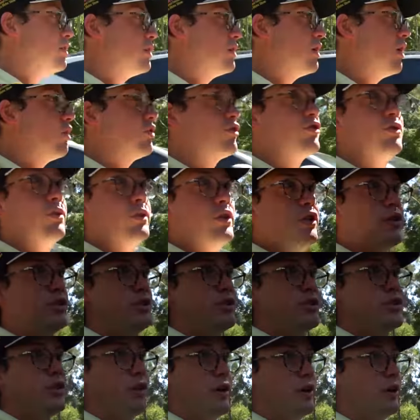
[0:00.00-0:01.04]
I'll do a
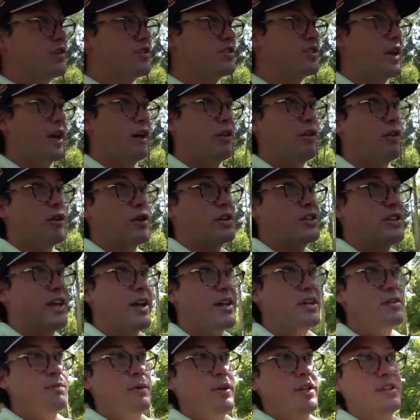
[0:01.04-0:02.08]
U-turn, see how long it
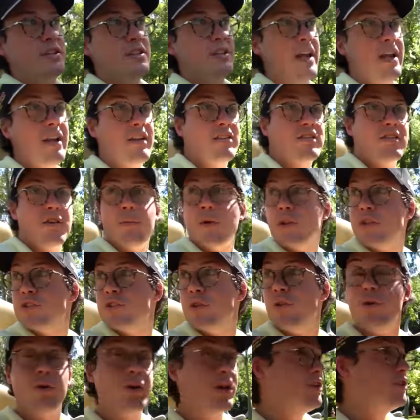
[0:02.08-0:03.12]
takes me to get someone
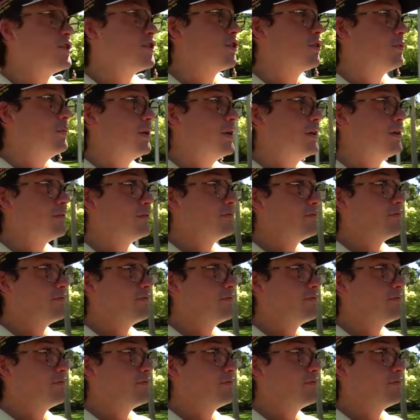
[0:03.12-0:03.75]
talking to me.